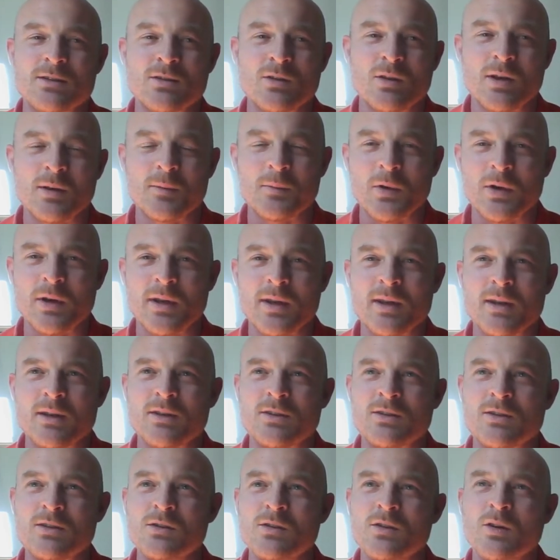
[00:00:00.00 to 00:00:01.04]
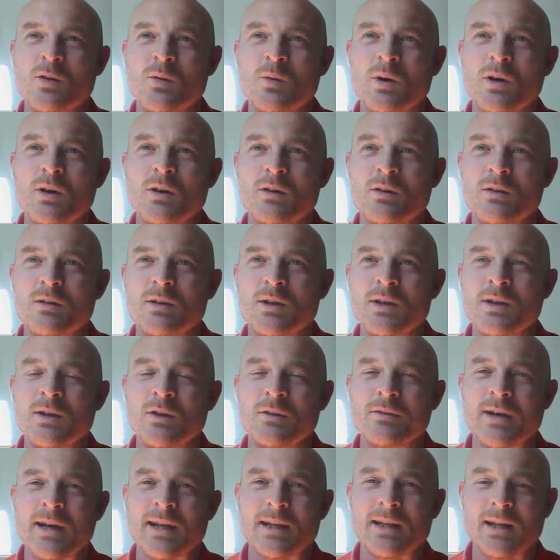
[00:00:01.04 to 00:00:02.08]
So anybody that doesn't know what an
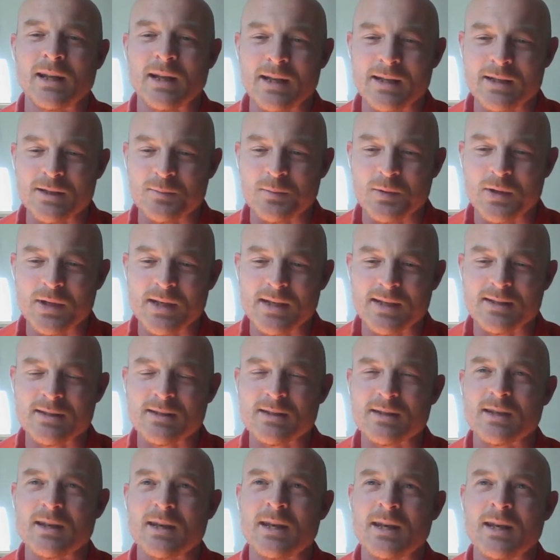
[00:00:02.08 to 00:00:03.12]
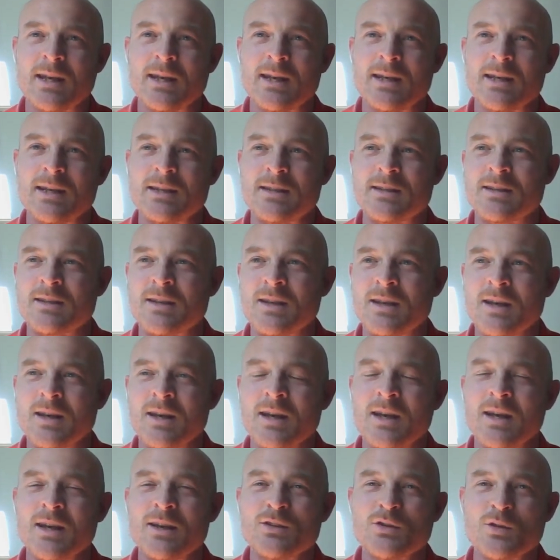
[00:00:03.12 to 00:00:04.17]
overhead linesman is, it is
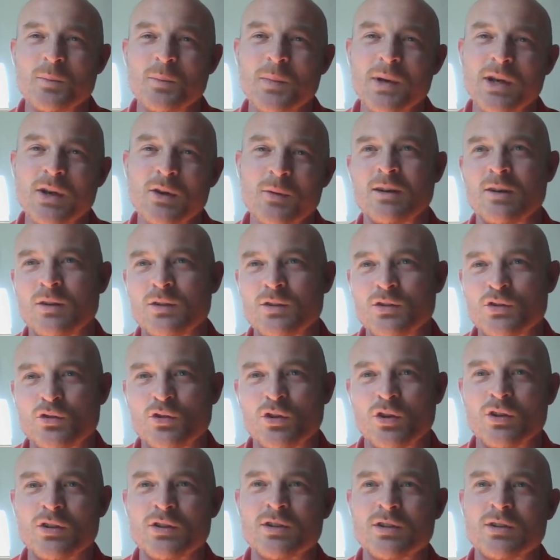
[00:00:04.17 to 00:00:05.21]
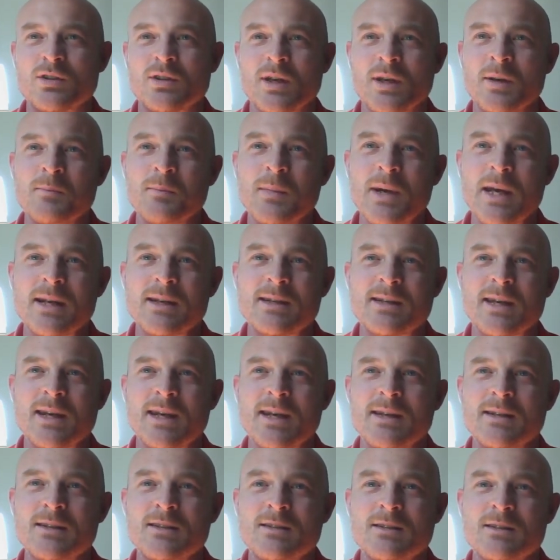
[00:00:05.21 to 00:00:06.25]
somebody who constructs and
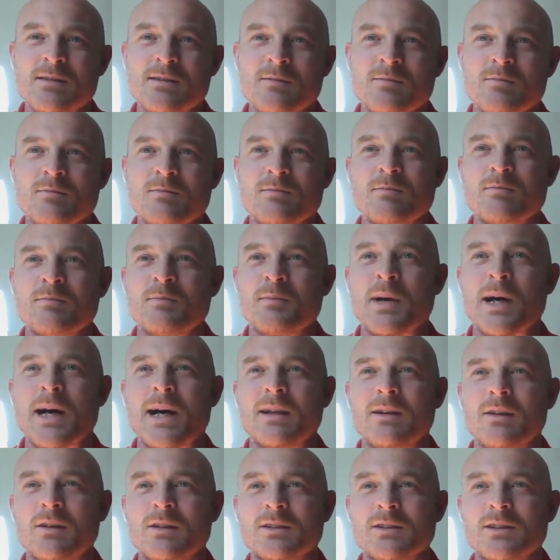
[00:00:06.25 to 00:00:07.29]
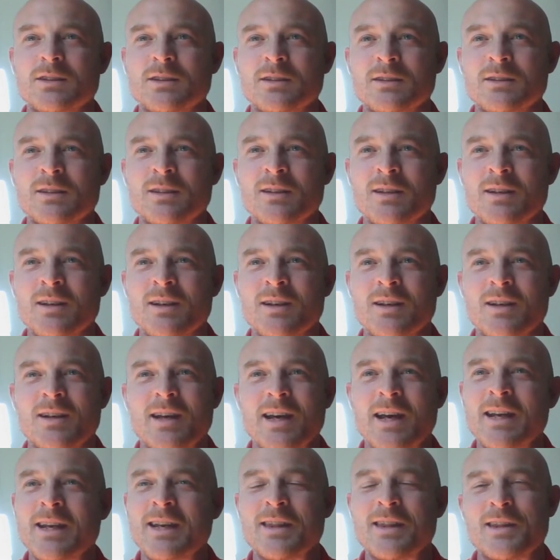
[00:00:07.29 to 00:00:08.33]
maintains pylons,
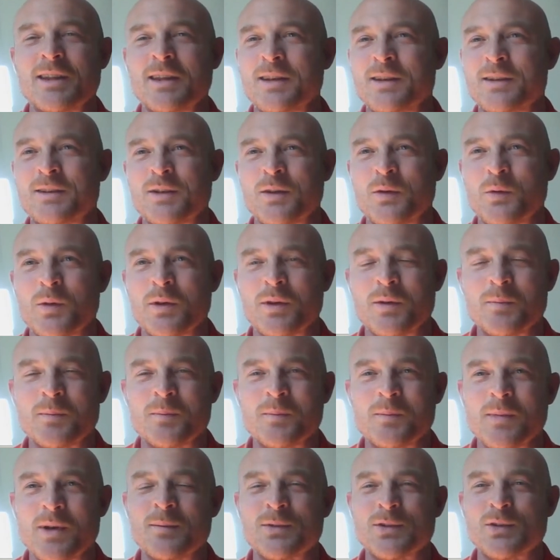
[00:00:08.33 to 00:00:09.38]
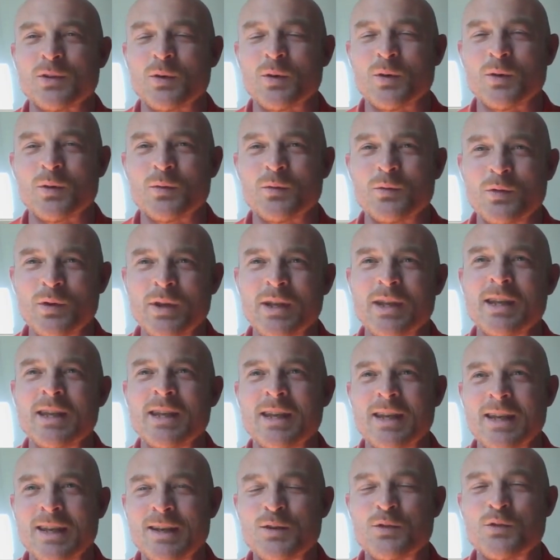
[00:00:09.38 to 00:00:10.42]
anything to do with them. So
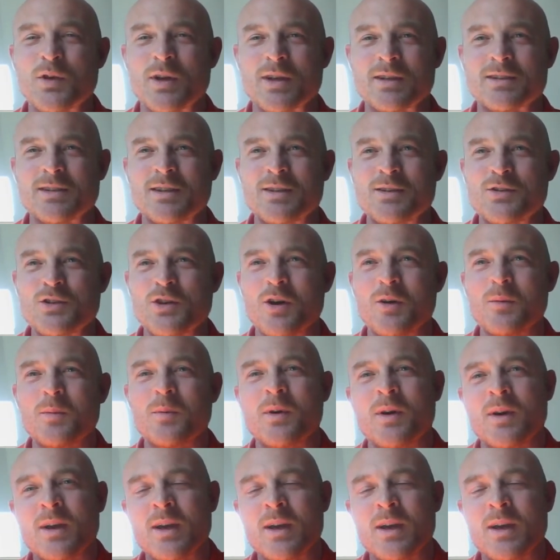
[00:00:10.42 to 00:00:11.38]
really interesting job.